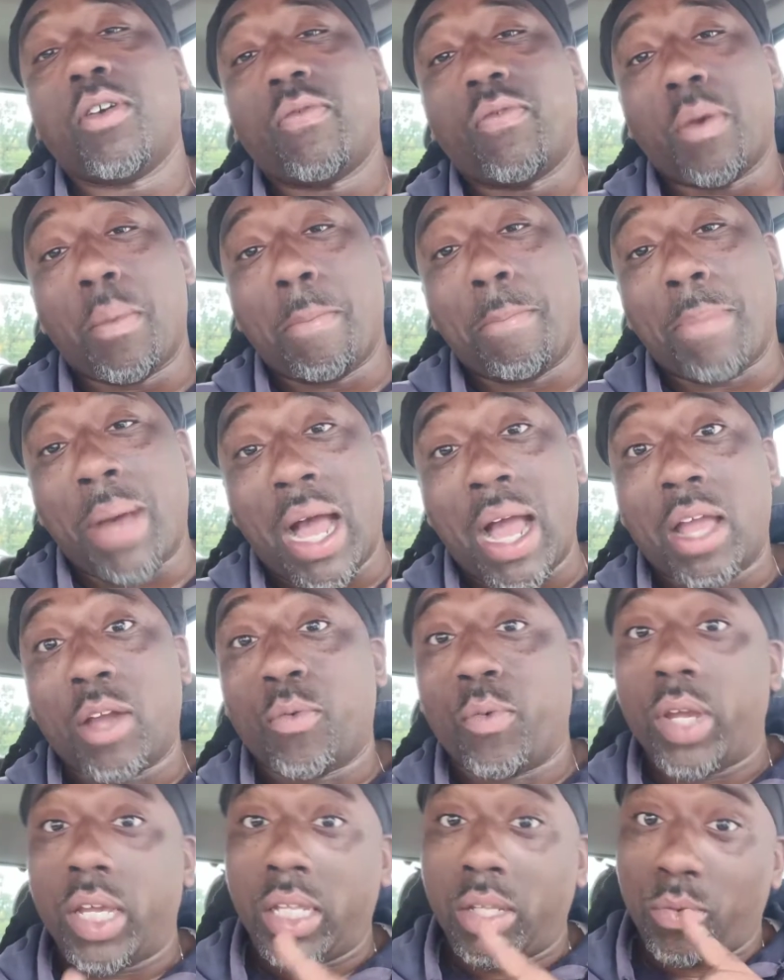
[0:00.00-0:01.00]
a bye
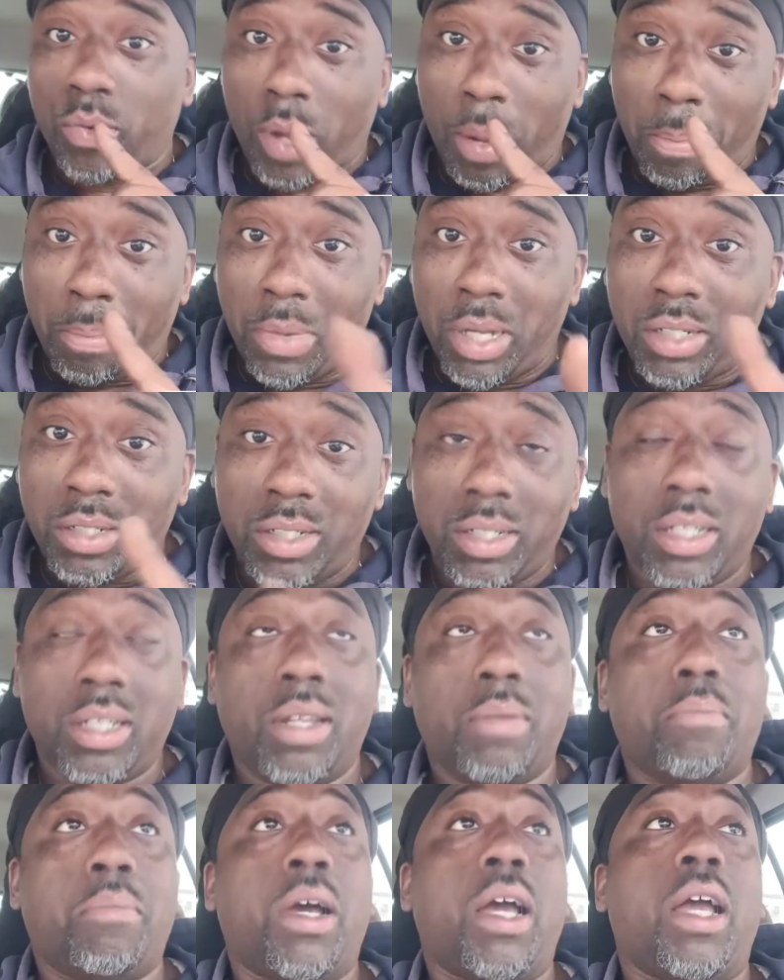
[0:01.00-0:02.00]
week, a much
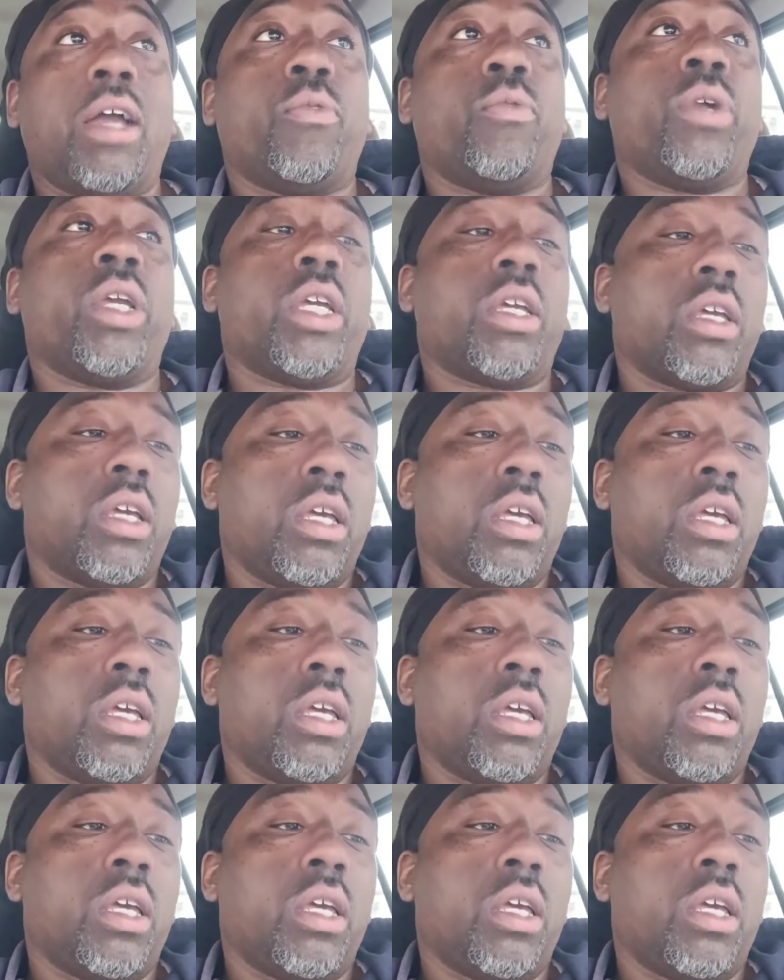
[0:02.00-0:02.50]
needed bye week.